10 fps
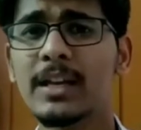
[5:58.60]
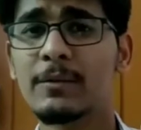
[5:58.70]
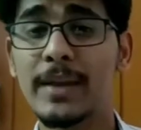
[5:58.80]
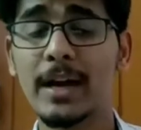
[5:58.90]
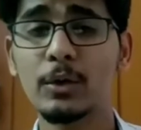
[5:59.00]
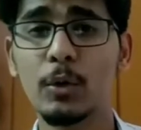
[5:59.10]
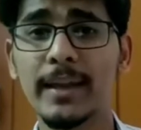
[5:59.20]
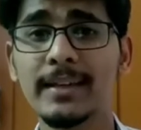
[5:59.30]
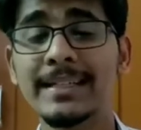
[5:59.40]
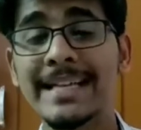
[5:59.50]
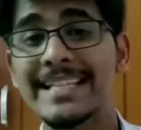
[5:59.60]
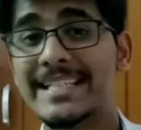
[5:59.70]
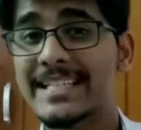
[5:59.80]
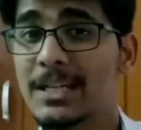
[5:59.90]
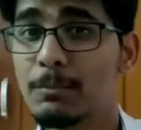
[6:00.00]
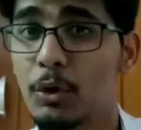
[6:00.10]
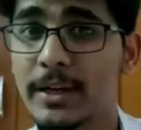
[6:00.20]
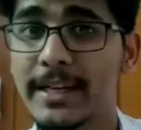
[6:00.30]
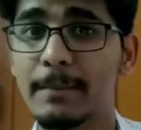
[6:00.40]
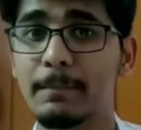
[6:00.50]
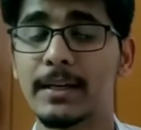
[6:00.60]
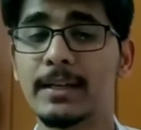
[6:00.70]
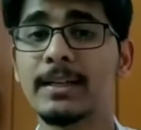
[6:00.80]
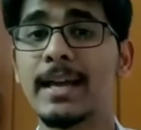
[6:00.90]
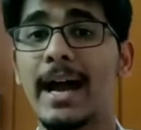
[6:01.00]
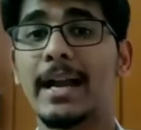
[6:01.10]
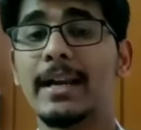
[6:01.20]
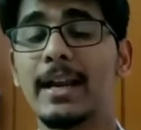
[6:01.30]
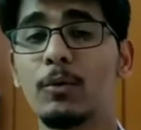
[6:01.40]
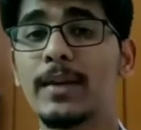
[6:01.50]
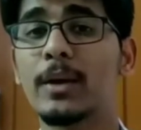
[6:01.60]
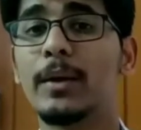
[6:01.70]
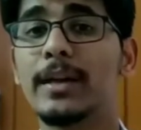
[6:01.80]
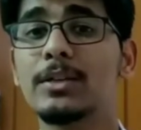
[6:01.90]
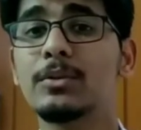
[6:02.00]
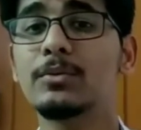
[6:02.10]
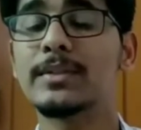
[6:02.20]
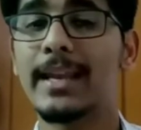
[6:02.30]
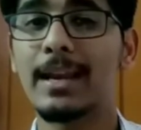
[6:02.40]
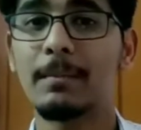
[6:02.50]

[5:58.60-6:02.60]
we are going still more deeper, and now we are going to tell